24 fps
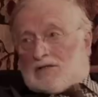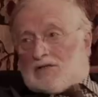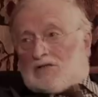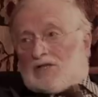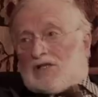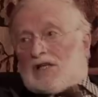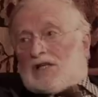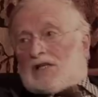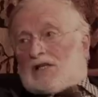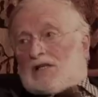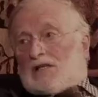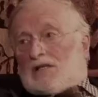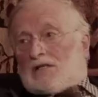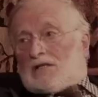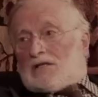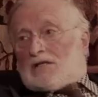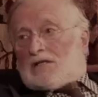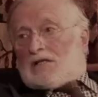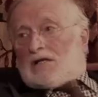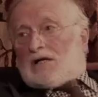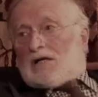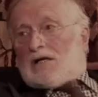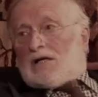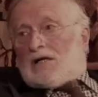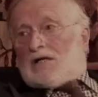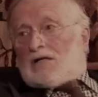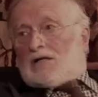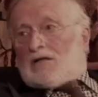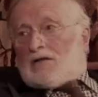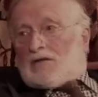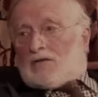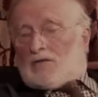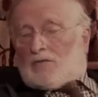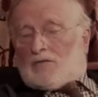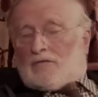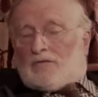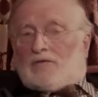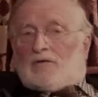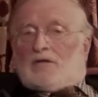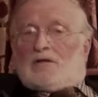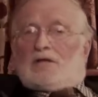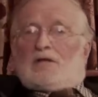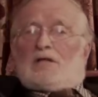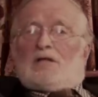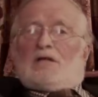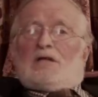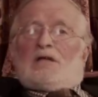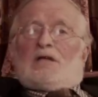gentle and kind and thoughtful,
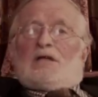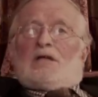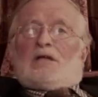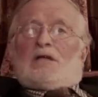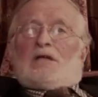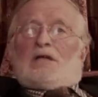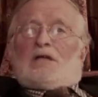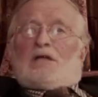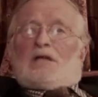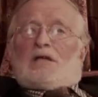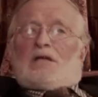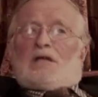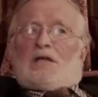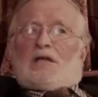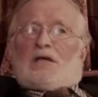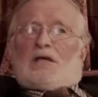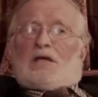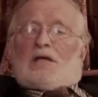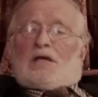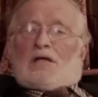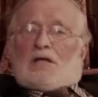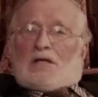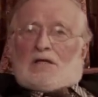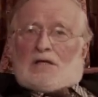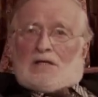and he